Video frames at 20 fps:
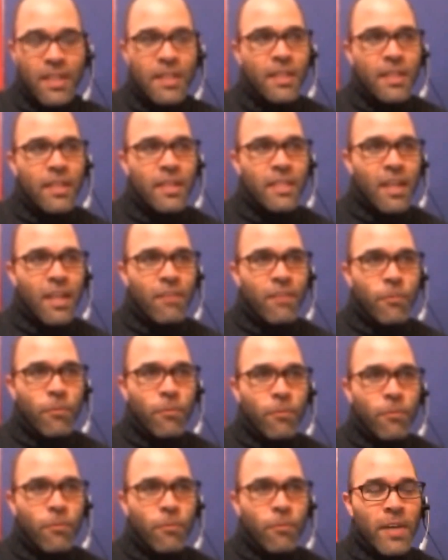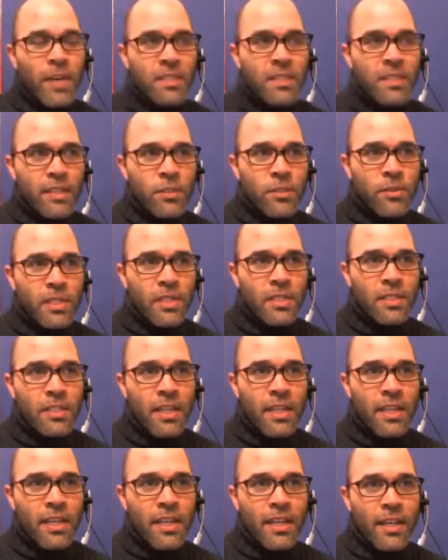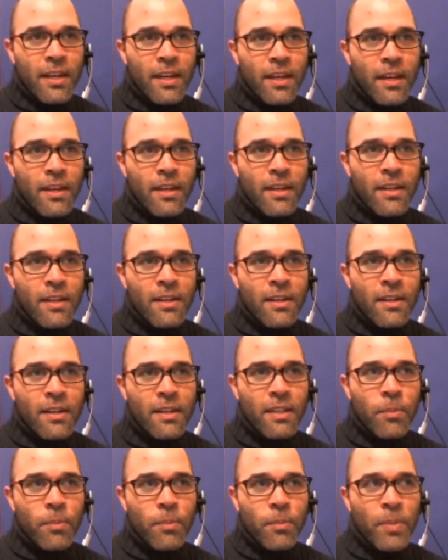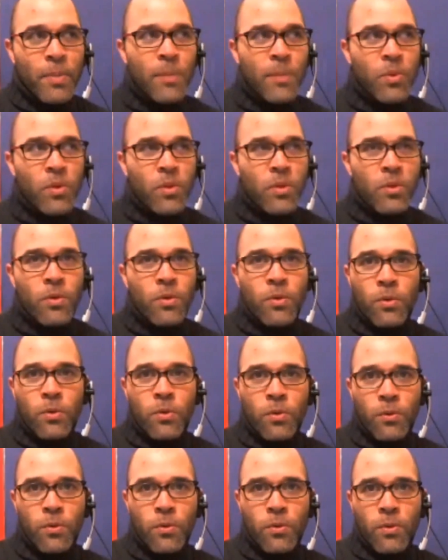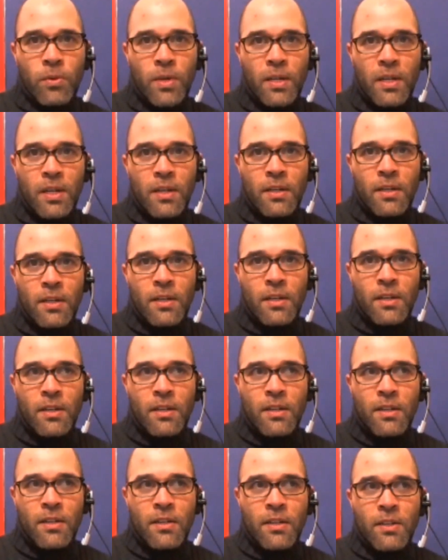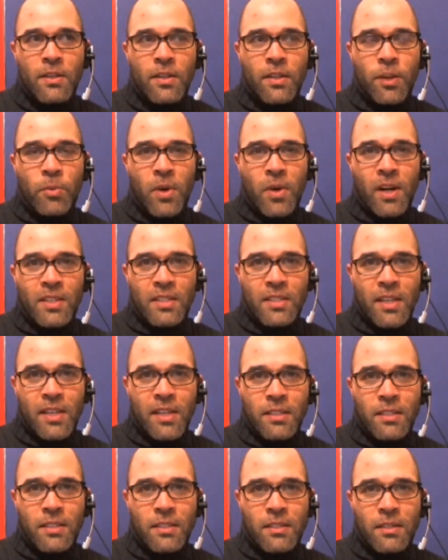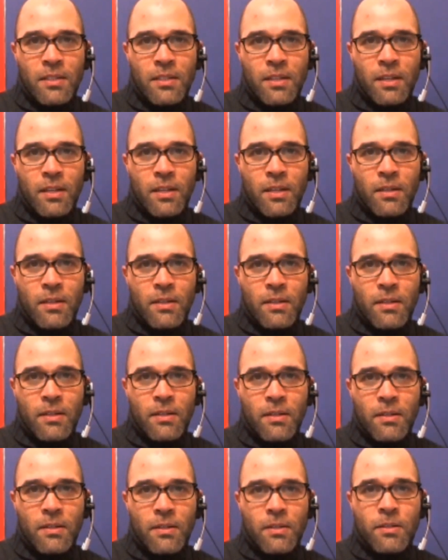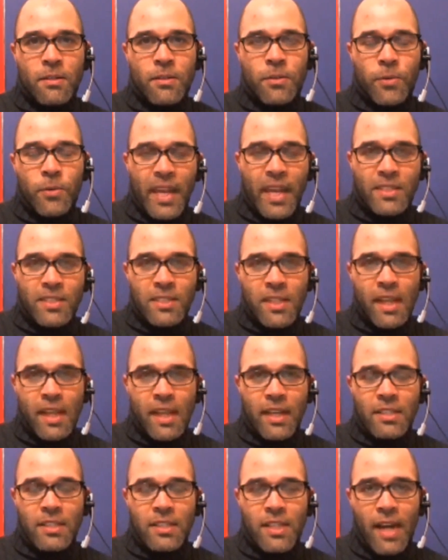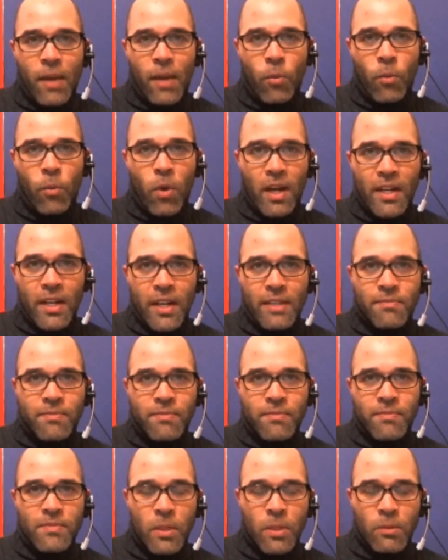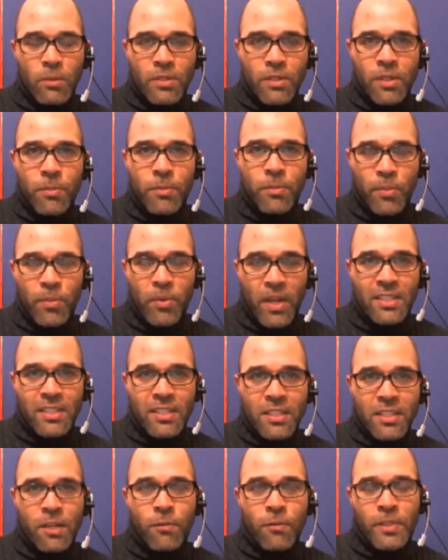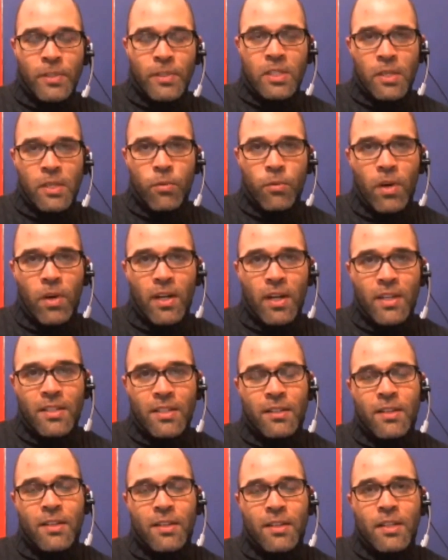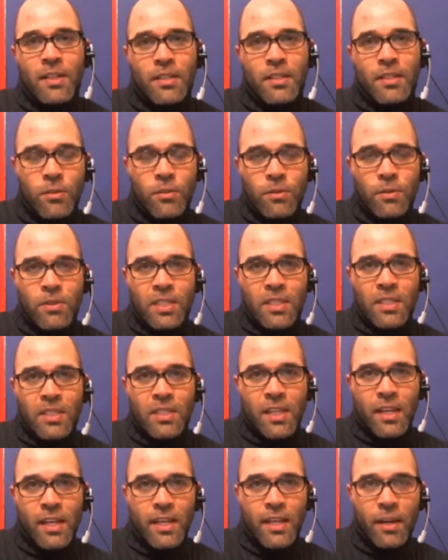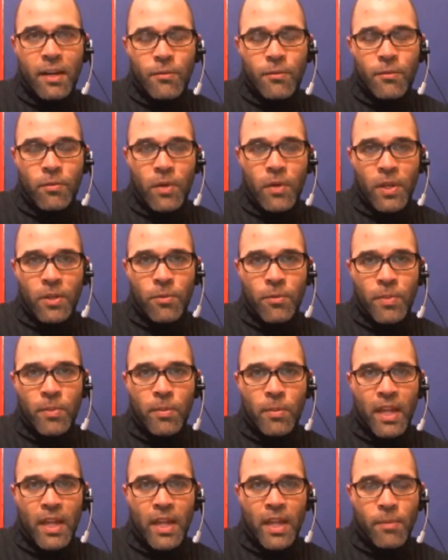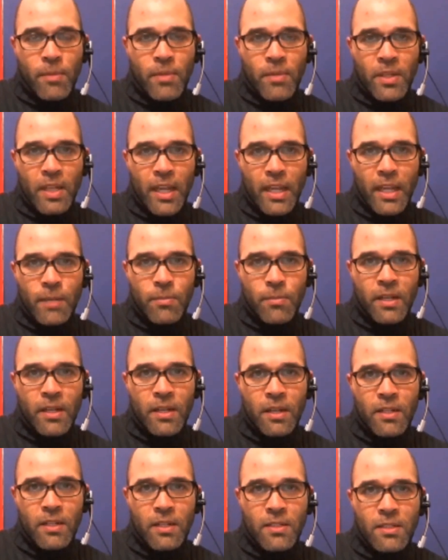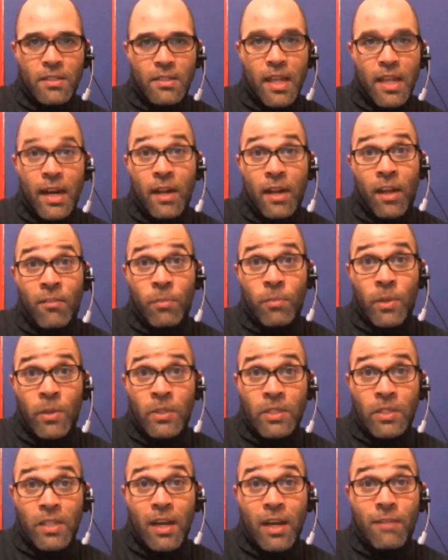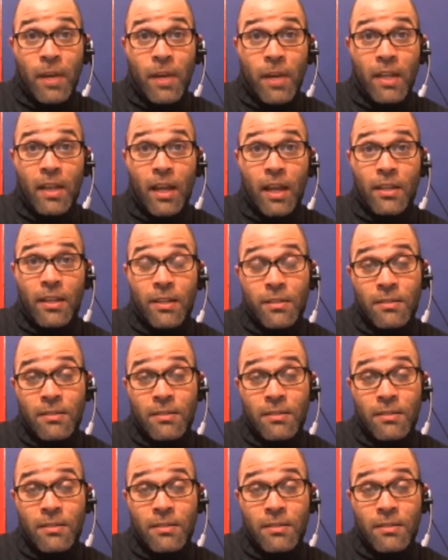is I have a vested interest in the people who their process creates things that I want. Those are the people I selfishly want to succeed and for other people to emulate, because then I'll have more stuff I like.